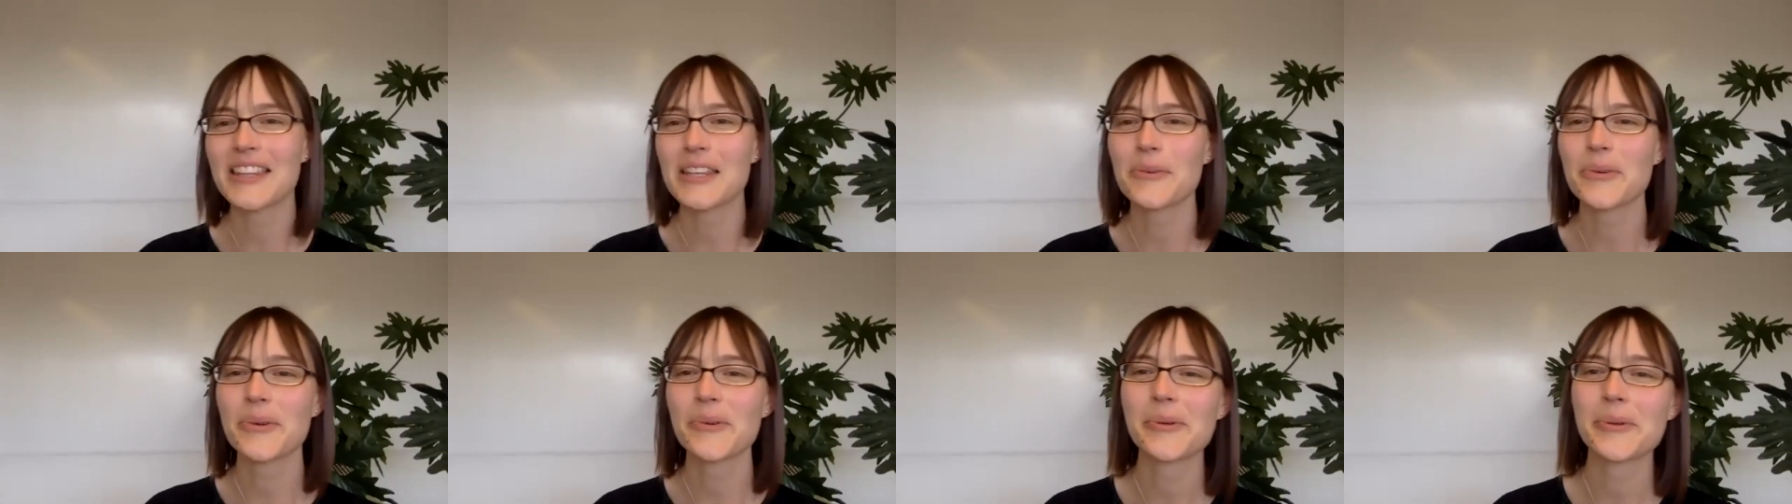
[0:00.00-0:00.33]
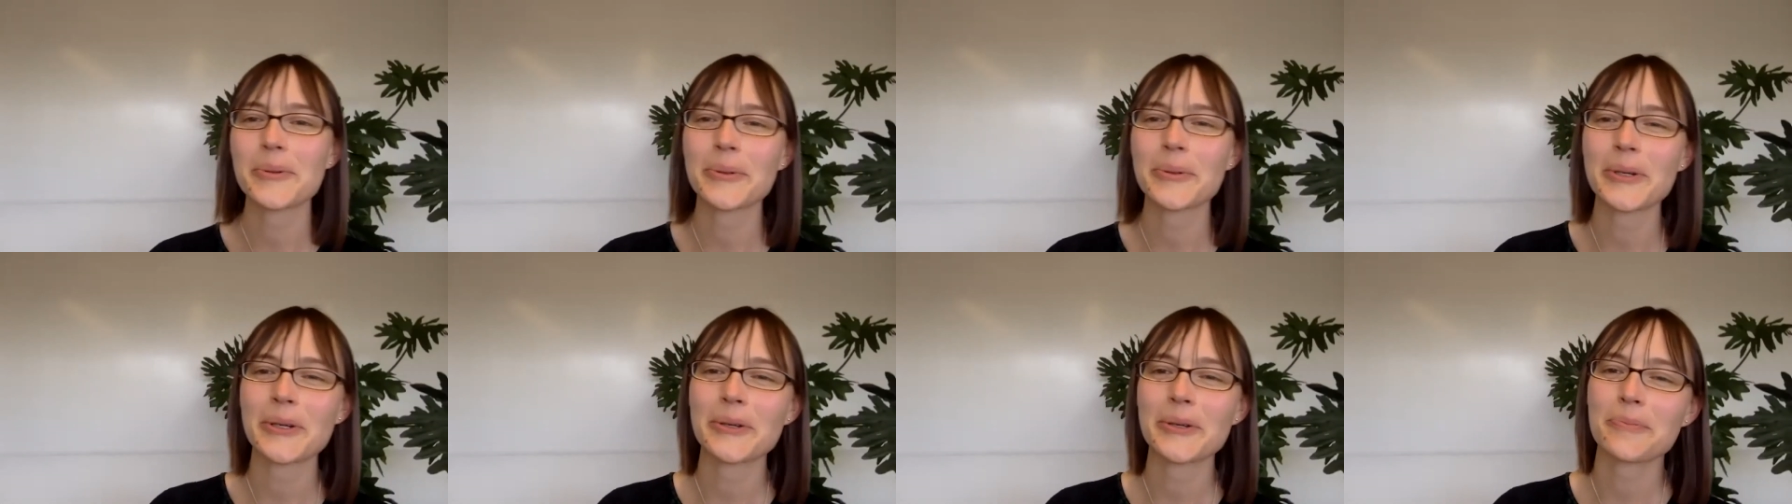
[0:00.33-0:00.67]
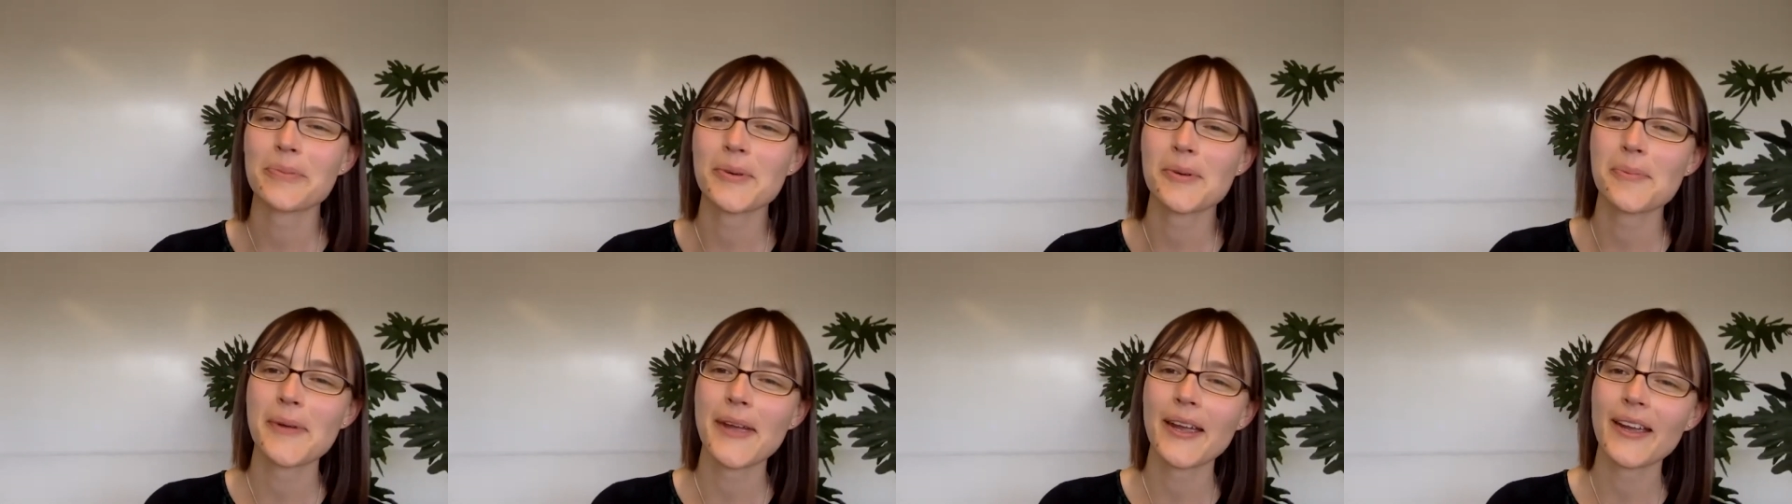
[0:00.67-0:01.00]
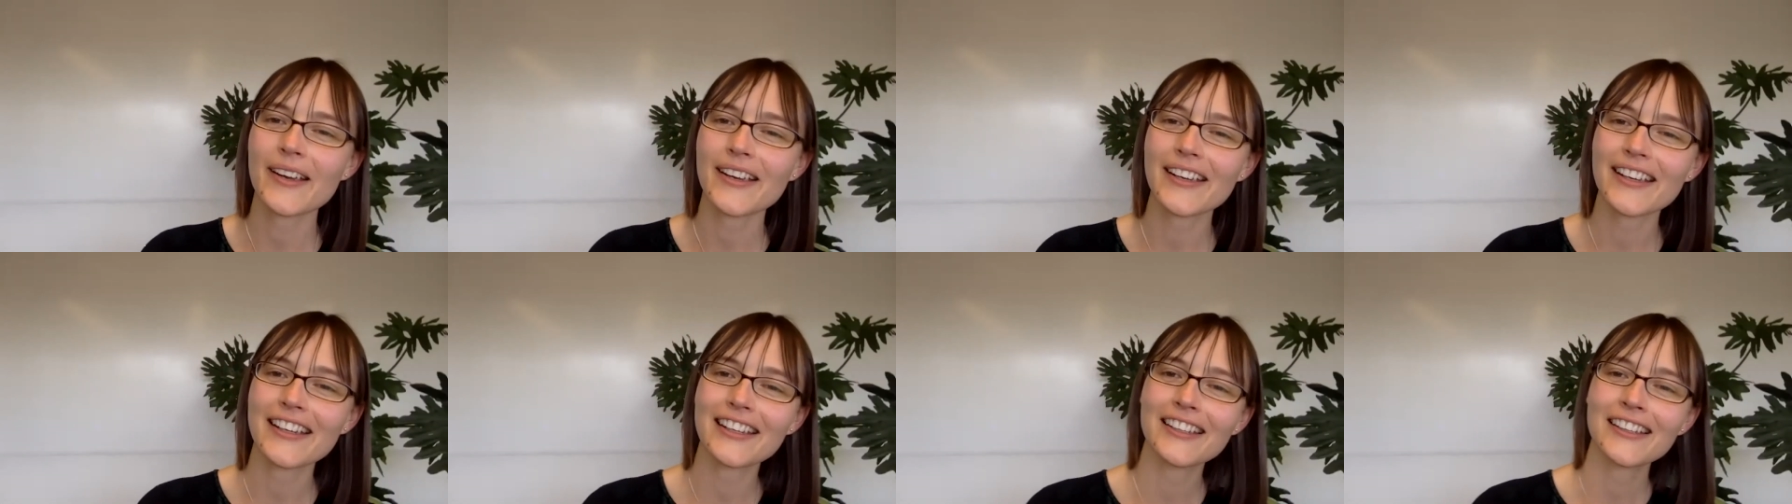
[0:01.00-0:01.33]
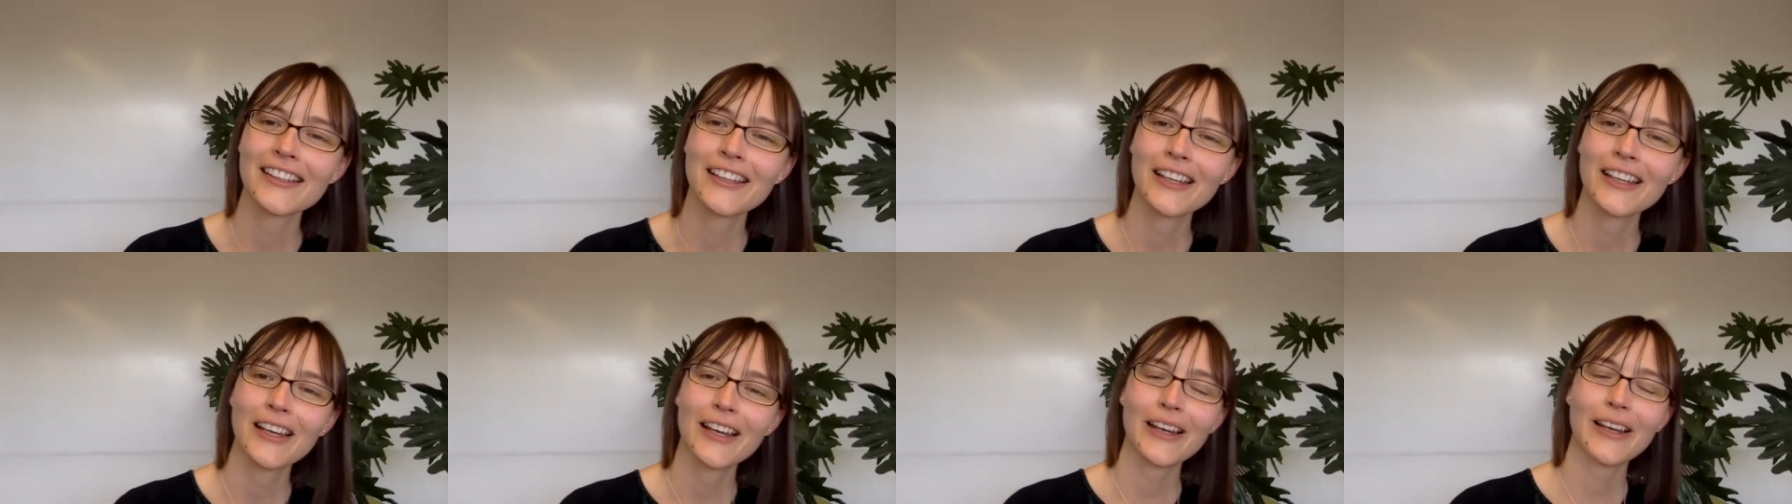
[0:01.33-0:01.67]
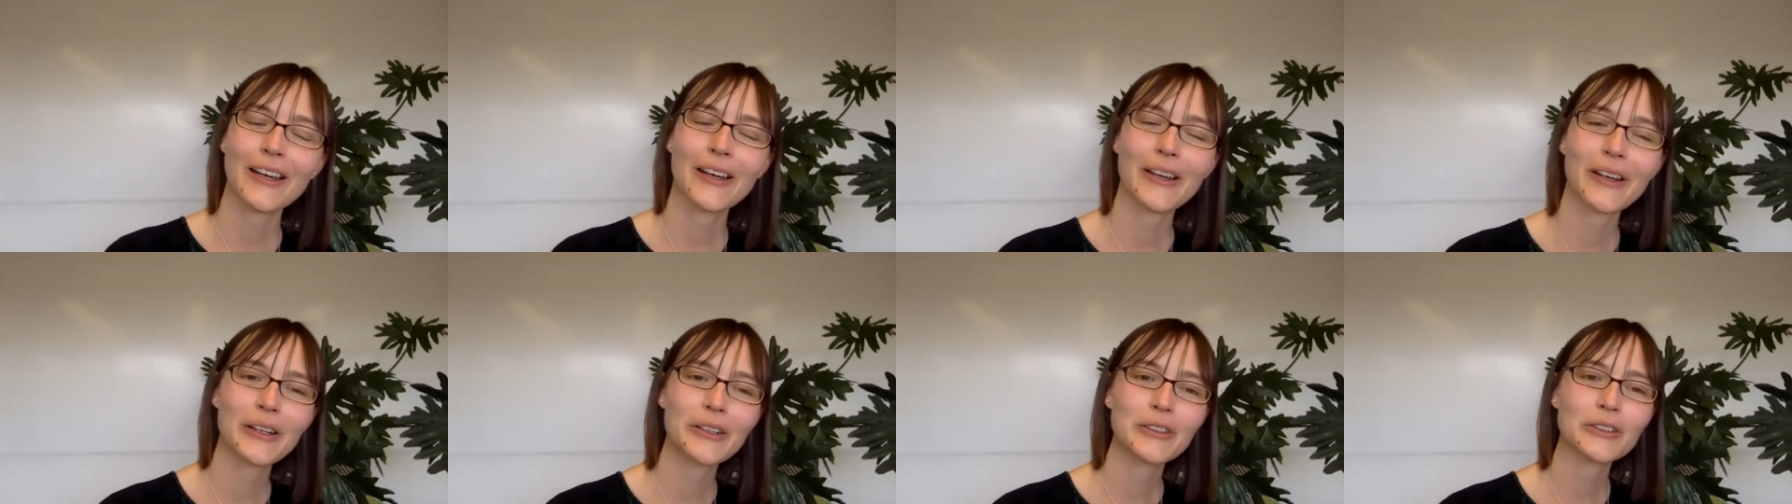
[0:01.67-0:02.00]
when we were preparing
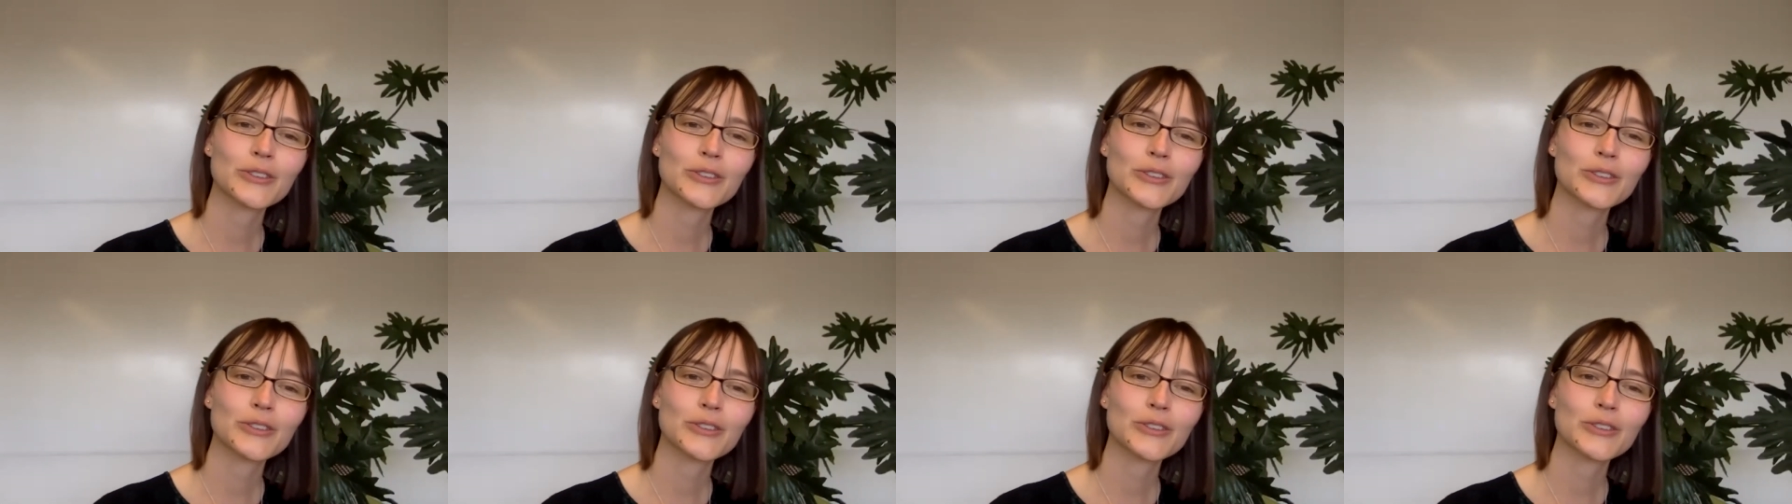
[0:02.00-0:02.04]
uh,